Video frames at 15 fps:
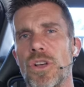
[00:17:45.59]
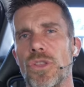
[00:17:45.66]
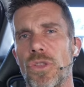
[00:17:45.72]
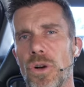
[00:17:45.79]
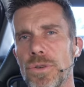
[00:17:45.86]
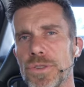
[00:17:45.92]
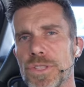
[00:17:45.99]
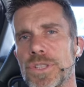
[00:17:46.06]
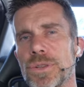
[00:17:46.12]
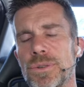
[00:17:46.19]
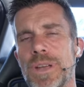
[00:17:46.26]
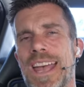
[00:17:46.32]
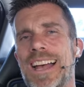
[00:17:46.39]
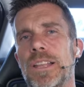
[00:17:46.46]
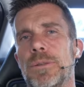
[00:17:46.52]
those
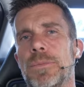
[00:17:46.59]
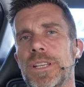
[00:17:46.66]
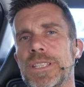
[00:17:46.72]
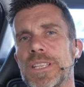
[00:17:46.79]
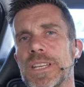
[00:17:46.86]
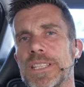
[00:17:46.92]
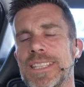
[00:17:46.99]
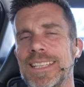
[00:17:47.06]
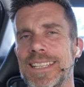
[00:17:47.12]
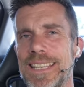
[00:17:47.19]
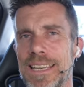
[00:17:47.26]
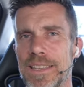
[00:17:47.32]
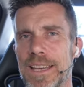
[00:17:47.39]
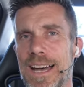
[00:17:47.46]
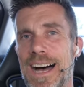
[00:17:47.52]
two elements
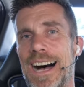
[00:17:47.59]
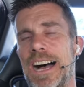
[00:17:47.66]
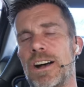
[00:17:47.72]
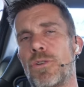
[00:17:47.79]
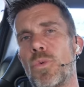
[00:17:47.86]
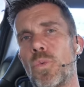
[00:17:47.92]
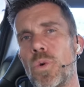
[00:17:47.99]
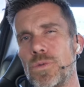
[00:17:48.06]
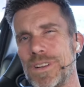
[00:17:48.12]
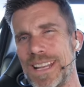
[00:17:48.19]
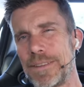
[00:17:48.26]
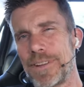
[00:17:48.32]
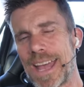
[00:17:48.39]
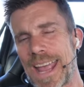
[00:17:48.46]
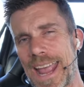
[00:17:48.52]
together will
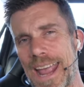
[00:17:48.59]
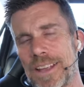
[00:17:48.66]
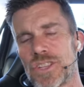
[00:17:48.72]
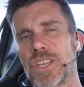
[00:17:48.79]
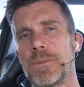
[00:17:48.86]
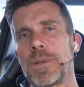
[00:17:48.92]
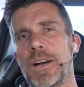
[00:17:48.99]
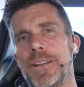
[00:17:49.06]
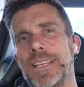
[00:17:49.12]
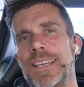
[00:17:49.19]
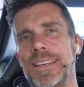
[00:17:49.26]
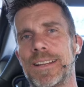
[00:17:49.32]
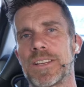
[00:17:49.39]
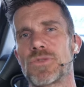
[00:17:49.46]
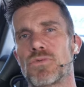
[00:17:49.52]
never actually be able to
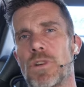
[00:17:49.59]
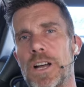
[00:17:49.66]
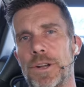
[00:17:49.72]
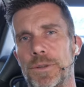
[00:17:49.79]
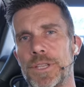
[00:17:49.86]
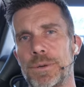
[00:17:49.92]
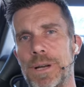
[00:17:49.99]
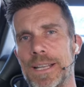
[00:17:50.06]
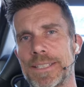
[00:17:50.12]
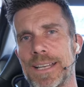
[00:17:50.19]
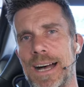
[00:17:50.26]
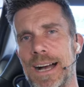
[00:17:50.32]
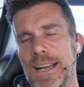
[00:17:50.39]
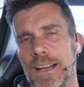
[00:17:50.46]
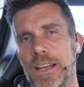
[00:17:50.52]
get us right onto our
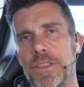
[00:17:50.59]
target.